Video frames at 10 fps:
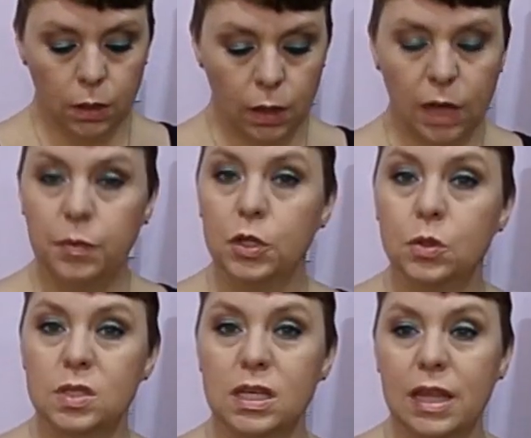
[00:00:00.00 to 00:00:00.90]
I've been
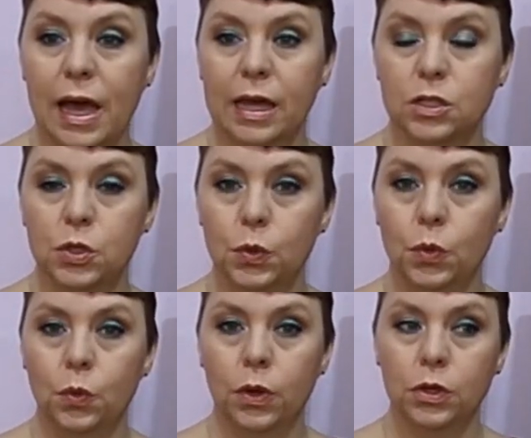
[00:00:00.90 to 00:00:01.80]
using that
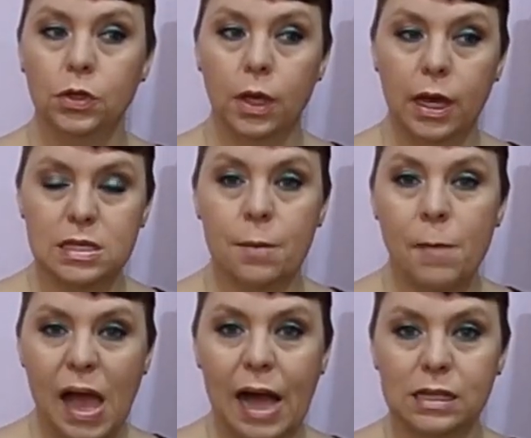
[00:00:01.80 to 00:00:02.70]
as a
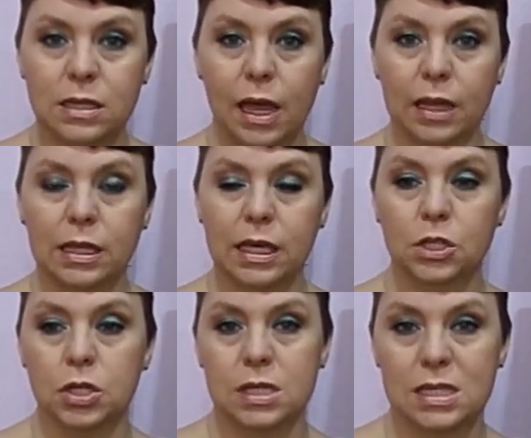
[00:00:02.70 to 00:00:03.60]
mat at the
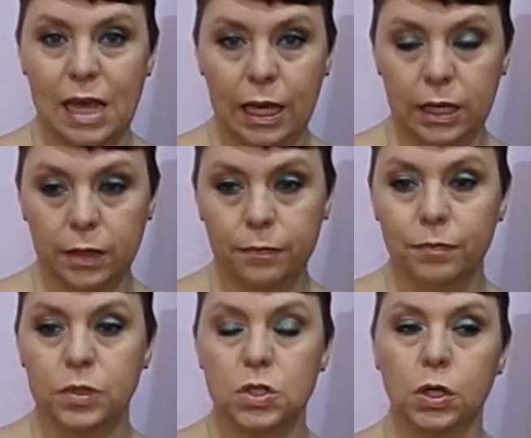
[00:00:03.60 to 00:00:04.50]
kitchen sink.
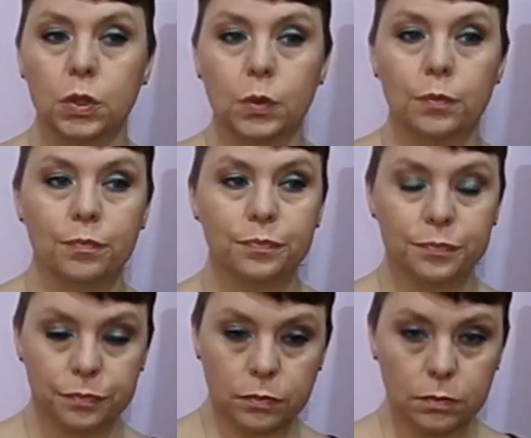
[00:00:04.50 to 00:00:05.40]
So
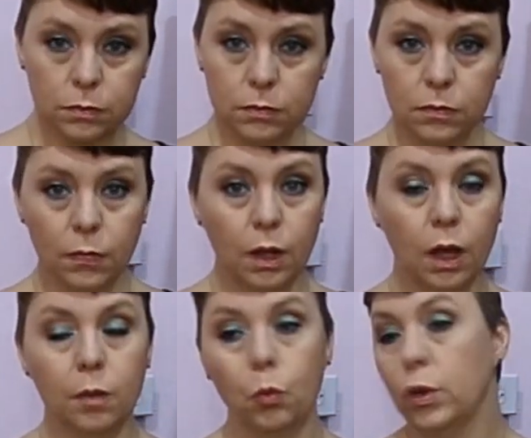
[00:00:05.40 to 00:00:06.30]

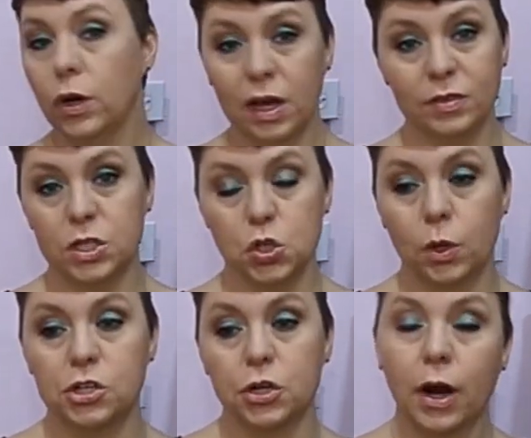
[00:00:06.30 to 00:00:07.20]
we don't have a
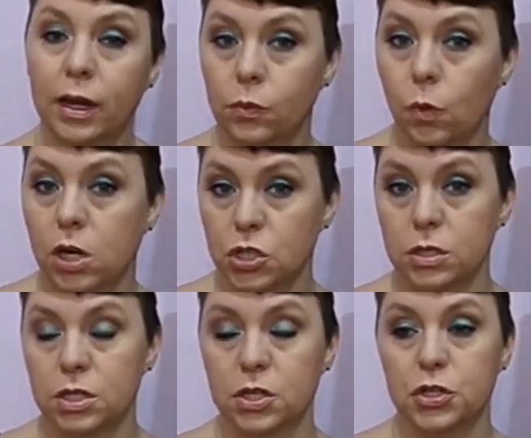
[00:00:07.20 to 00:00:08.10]
dishwasher. I wash all
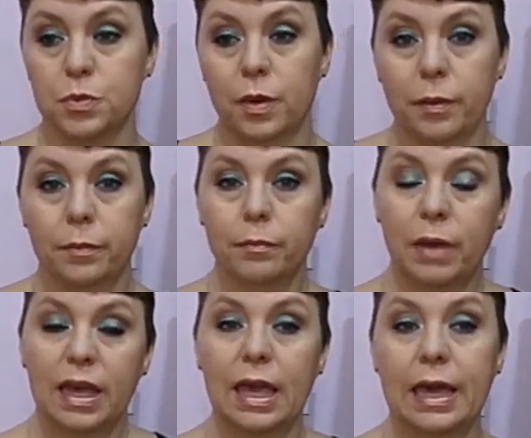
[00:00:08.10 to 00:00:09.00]
the dishes by
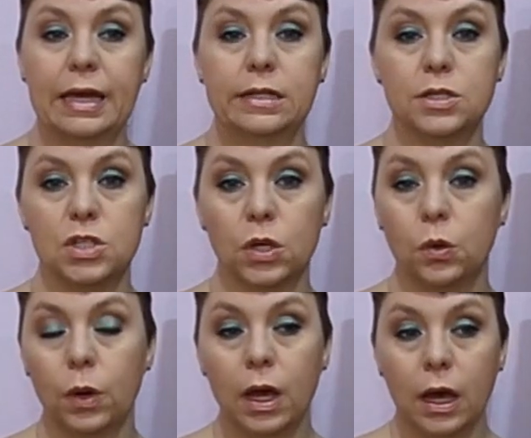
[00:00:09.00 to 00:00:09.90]
hand,
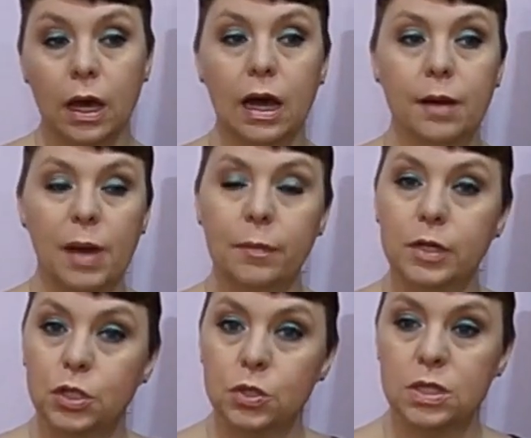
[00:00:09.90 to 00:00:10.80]
so I've
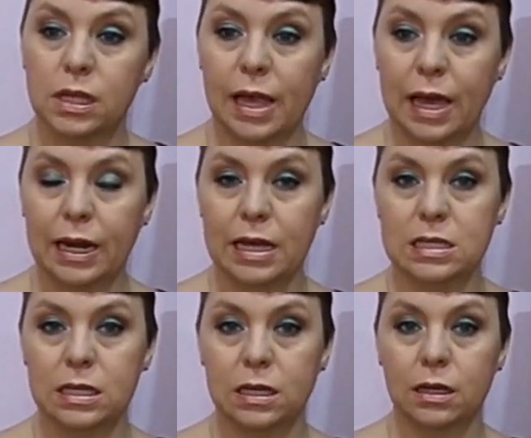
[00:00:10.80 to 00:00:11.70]
been using that as
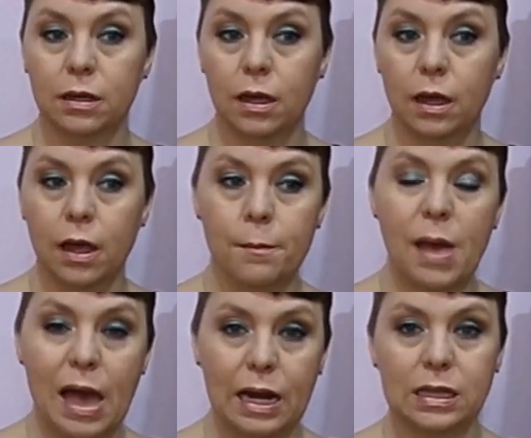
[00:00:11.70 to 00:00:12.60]
a
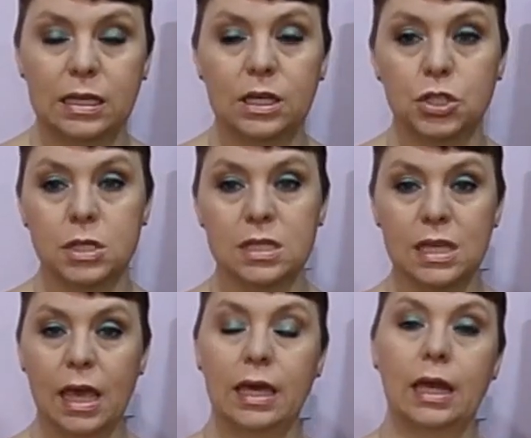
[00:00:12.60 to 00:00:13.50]
mat at the kitchen
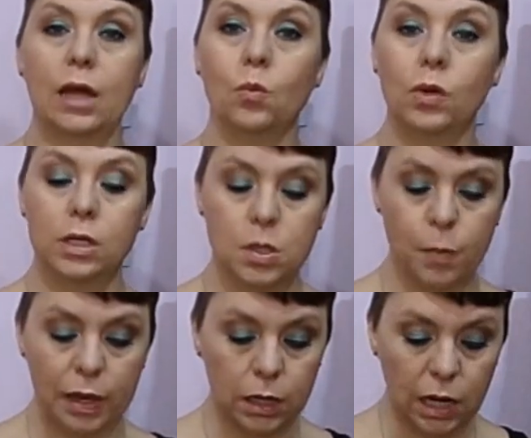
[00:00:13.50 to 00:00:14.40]
sink, and I wanted to make
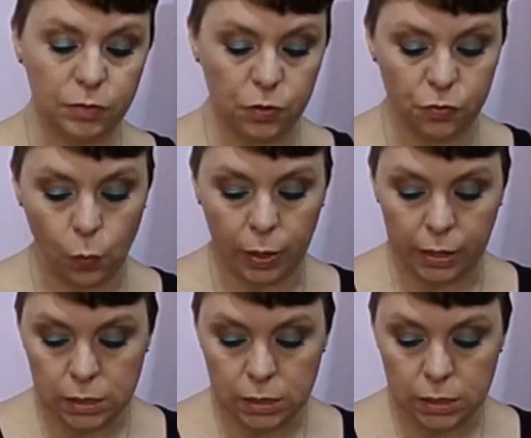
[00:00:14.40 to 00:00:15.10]
a cover for it.